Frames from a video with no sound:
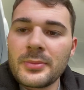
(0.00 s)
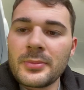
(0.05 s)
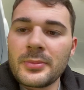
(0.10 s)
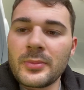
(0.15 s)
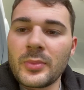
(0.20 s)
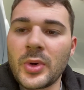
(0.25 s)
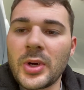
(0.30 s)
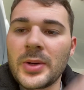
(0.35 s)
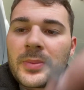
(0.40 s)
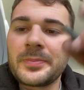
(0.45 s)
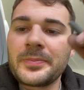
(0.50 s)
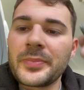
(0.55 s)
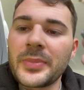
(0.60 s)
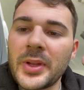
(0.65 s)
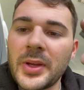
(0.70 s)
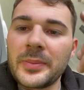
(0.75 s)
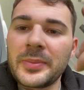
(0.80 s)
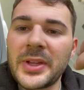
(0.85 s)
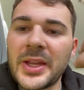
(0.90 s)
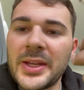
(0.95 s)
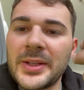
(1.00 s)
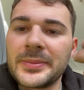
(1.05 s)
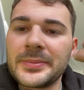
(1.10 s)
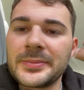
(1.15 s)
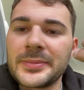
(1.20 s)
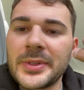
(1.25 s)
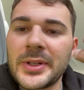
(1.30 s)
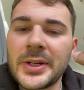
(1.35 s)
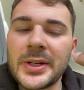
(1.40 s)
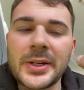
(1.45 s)
Well, update,
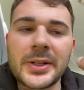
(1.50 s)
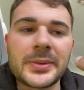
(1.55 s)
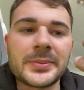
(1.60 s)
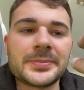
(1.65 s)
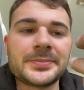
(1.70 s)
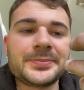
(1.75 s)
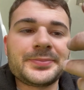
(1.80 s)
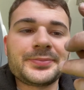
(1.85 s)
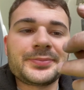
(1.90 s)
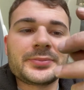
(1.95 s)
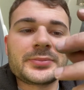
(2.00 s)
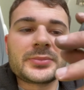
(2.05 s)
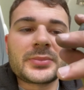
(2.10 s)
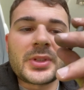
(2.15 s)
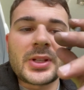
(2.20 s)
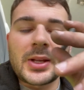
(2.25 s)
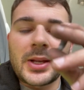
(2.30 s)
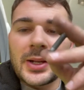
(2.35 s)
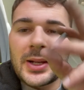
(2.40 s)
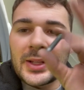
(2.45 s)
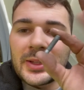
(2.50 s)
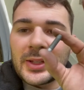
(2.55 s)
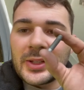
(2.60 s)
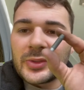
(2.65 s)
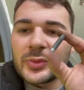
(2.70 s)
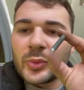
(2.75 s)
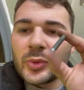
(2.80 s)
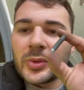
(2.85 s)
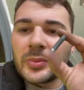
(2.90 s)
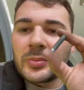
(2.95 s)
I got
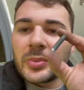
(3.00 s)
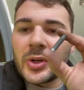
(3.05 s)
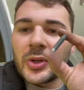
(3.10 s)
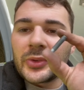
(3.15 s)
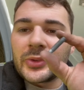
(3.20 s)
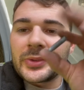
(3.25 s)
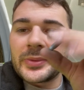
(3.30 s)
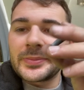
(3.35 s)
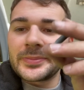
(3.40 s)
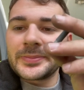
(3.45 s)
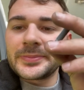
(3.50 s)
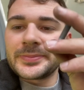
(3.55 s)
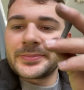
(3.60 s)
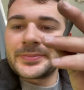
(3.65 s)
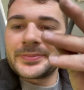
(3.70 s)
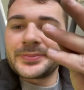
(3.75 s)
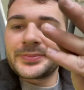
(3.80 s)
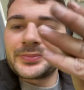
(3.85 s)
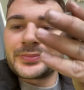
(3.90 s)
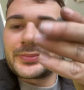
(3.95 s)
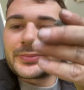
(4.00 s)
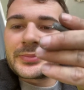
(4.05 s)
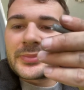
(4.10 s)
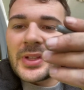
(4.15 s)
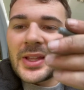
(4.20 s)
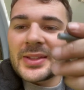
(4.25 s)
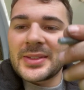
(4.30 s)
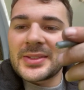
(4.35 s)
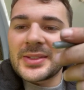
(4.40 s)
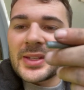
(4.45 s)
this one bolt
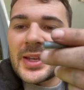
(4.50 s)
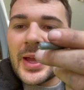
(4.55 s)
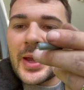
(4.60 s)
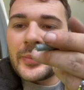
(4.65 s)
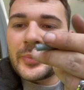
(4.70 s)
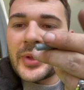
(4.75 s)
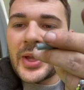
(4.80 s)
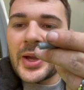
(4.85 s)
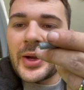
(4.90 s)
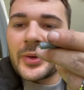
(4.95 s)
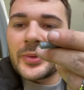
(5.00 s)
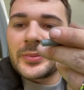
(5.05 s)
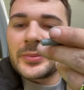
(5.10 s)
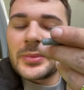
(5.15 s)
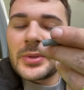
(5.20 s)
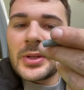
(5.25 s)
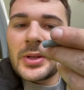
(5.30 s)
that snapped out.